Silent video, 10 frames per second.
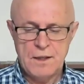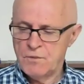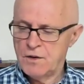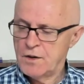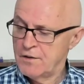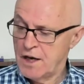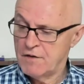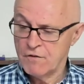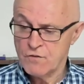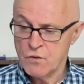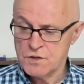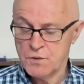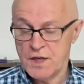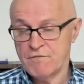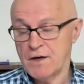we
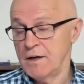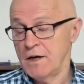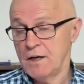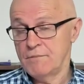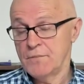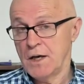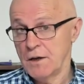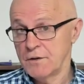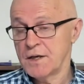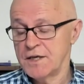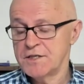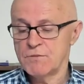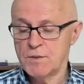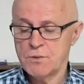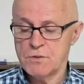have a location
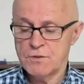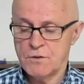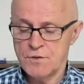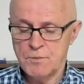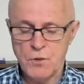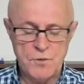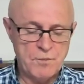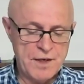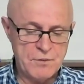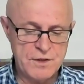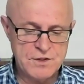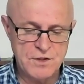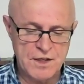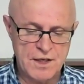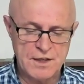report on the Moreton Bay
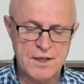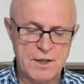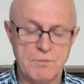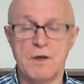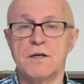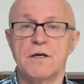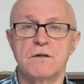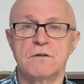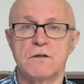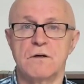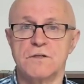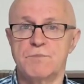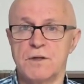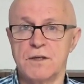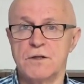region. You can get it by going to the
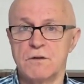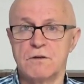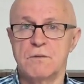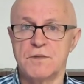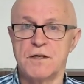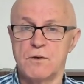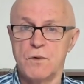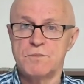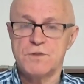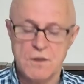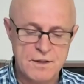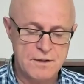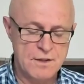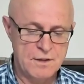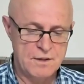hotspotting.com.au website
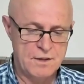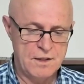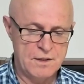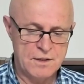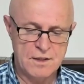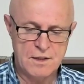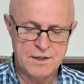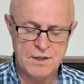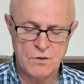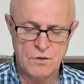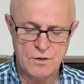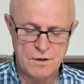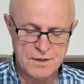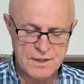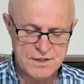and clicking on
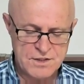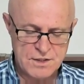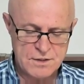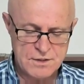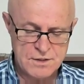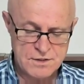locations